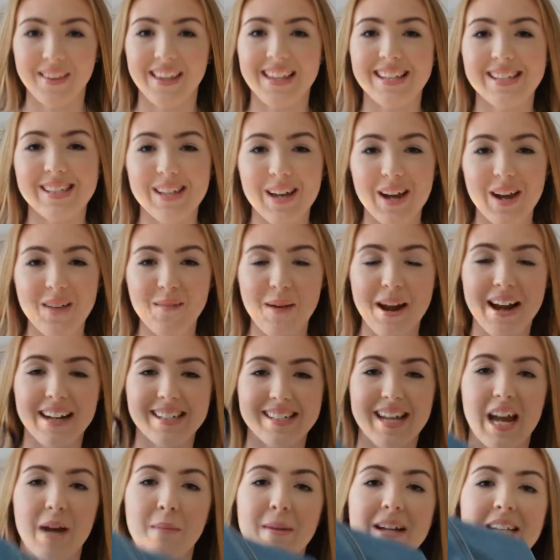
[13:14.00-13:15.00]
So
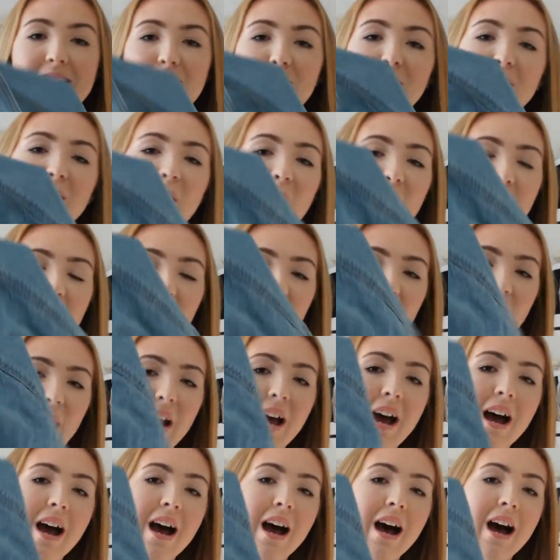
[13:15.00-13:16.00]
like that is from Cotton
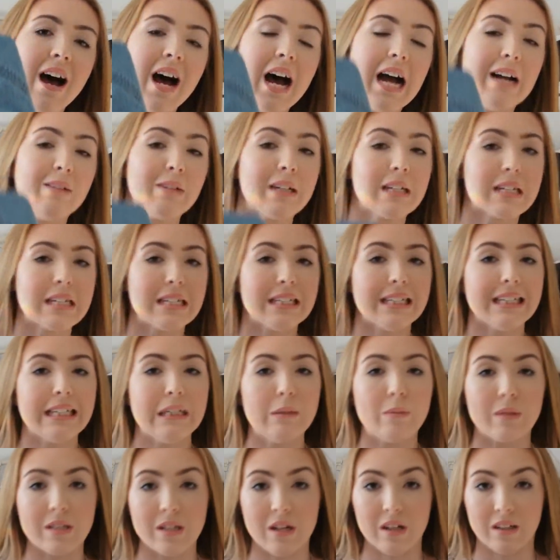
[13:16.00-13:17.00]
On.
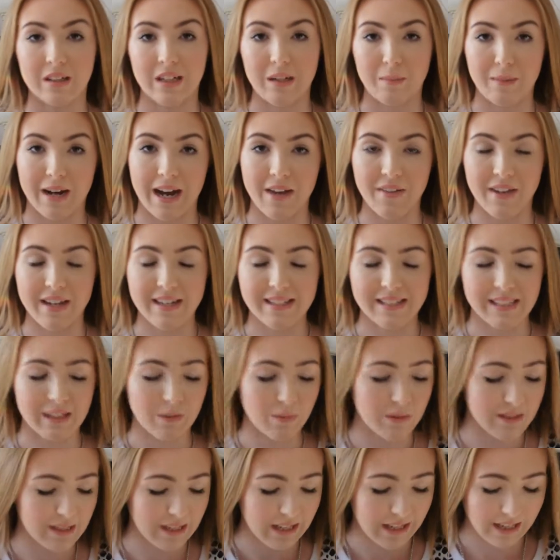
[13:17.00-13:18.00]
Originally I was not gonna buy this.
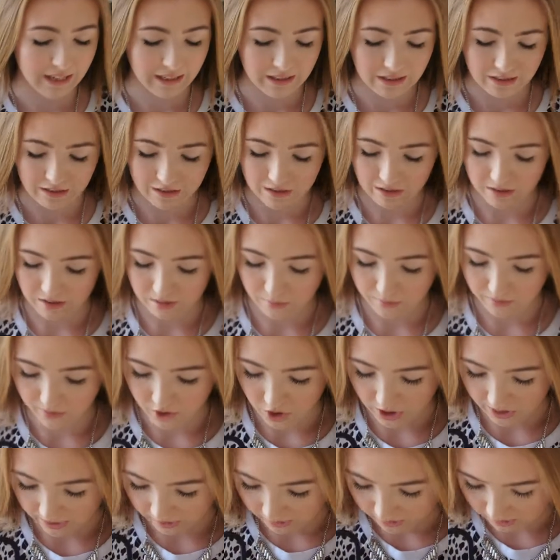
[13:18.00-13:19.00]
It was like
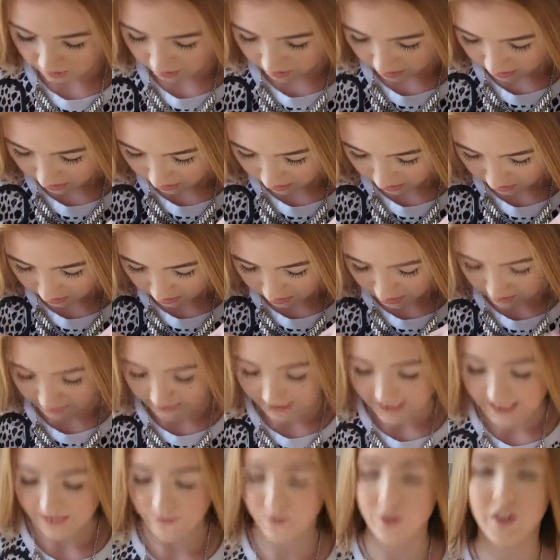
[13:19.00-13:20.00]
oh,
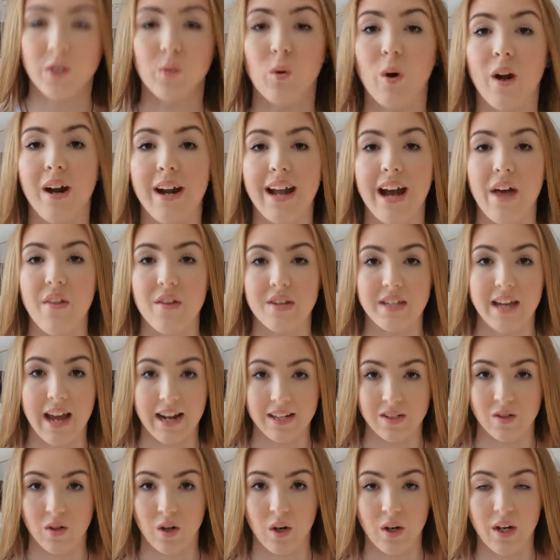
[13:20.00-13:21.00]
Okay, so I've already it out the
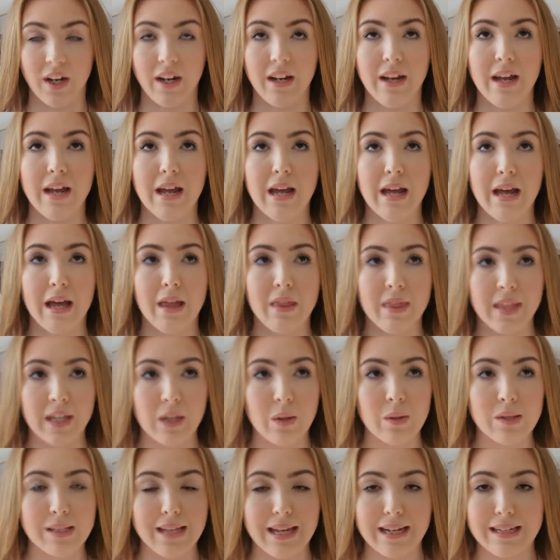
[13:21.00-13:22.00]
tags on it. I
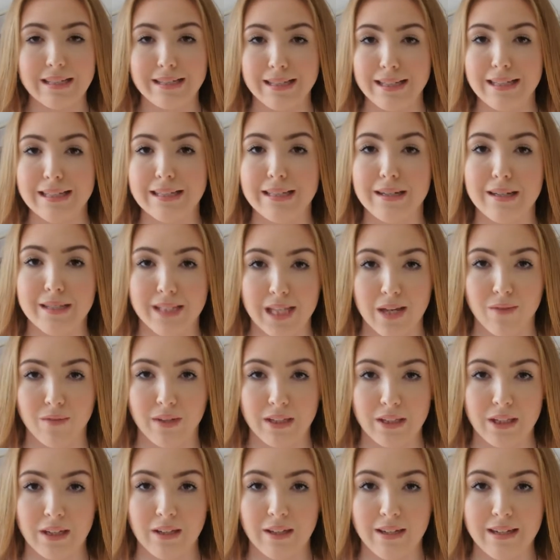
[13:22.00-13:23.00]
think it was like 60 or
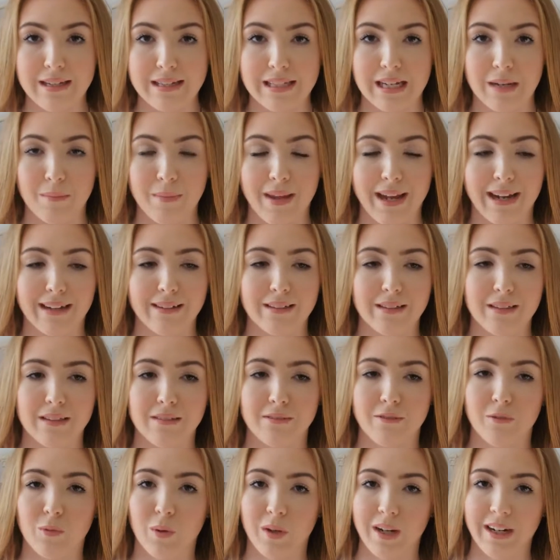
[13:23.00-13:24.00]
70 dollars. So I'm like,
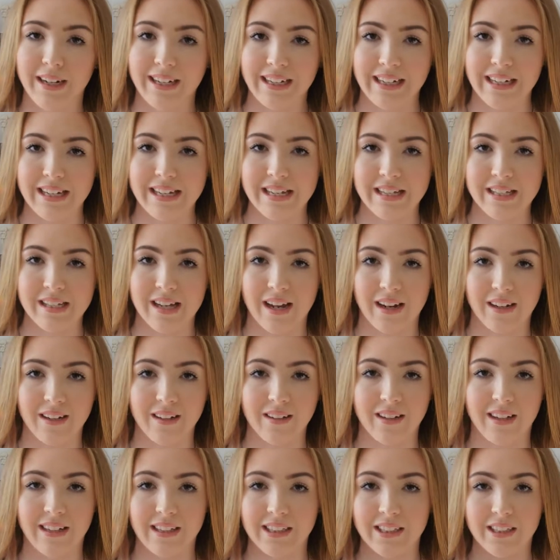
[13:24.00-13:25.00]
oh, what it is, I
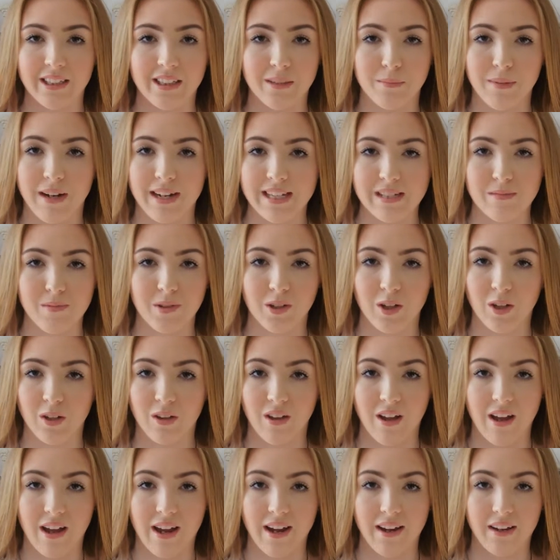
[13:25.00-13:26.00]
can like, you know, buy something
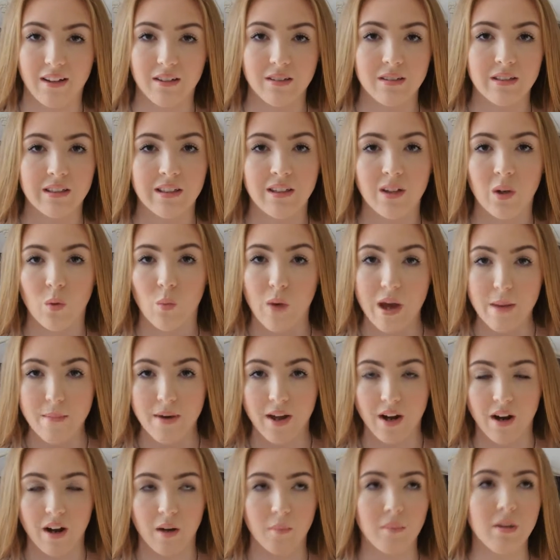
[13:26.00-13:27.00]
online, way
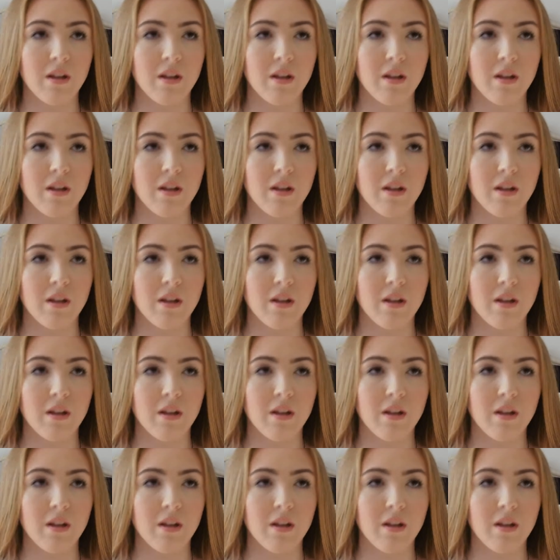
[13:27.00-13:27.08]
better.